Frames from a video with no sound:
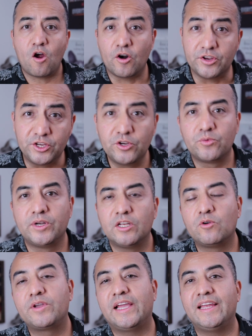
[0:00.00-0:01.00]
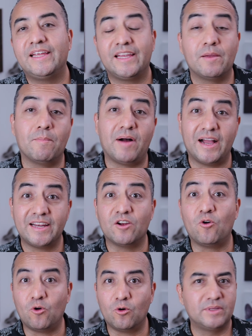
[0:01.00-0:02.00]
Are you relocating and buying a
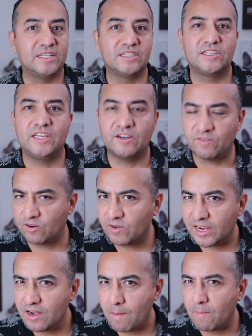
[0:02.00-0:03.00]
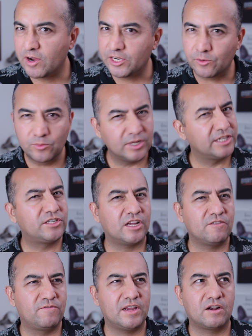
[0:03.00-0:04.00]
home in the city of Irvine, but you're really trying
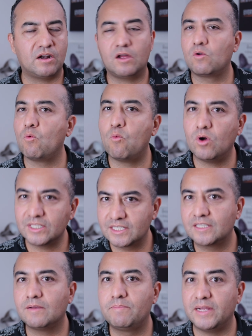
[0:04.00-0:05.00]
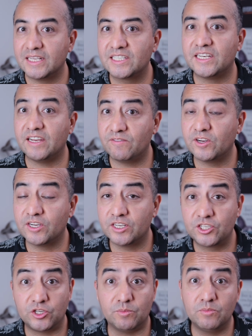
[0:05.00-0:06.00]
to figure out what's the best
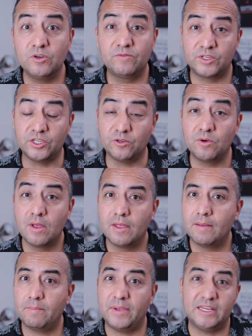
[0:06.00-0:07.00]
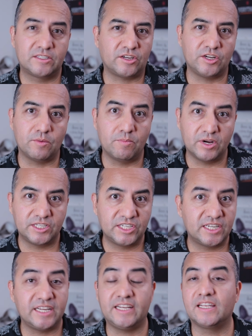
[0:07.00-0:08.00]
neighborhood to move to based on your
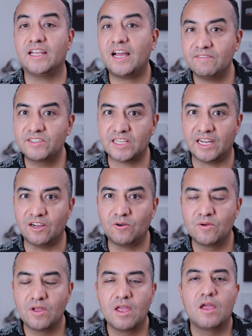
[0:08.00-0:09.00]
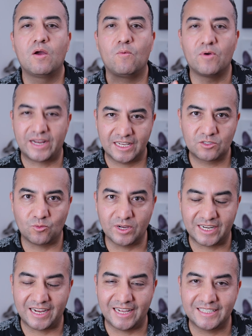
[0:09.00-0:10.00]
budget and lifestyle? Well, guess
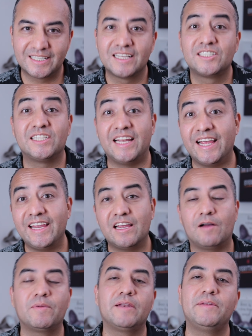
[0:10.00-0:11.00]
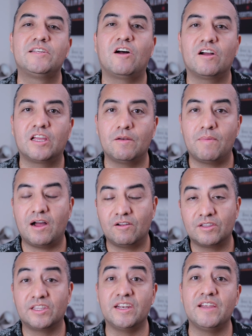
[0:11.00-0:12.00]
what, guys? Today I'm gonna to be talking
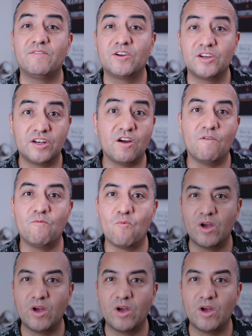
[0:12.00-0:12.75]
about the neighborhood of